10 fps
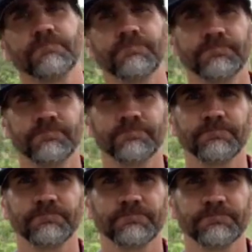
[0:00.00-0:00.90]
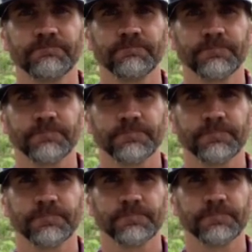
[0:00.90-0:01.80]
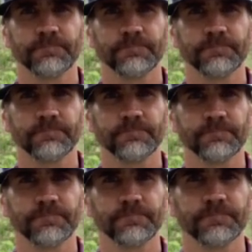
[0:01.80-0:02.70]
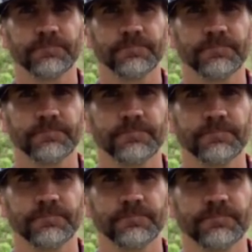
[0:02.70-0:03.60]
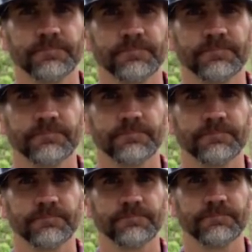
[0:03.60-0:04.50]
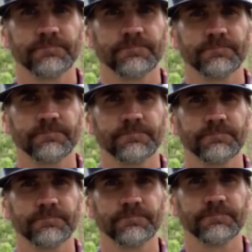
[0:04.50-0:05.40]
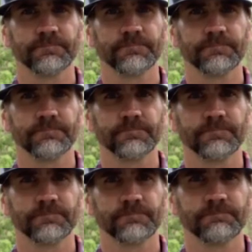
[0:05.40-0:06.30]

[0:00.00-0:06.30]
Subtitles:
No words are spoken by the person on screen.